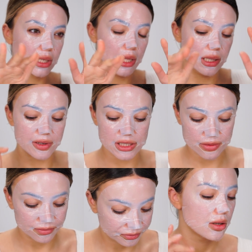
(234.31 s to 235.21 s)
I love it.
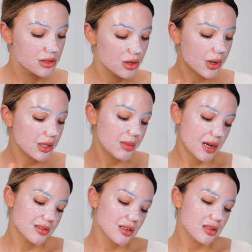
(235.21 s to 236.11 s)
So while the
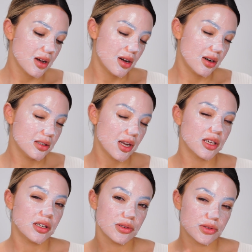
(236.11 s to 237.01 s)
mask is on, I
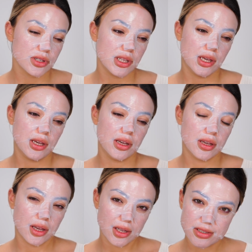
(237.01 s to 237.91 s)

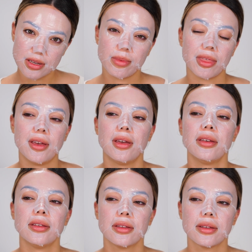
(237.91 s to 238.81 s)
usually eat something,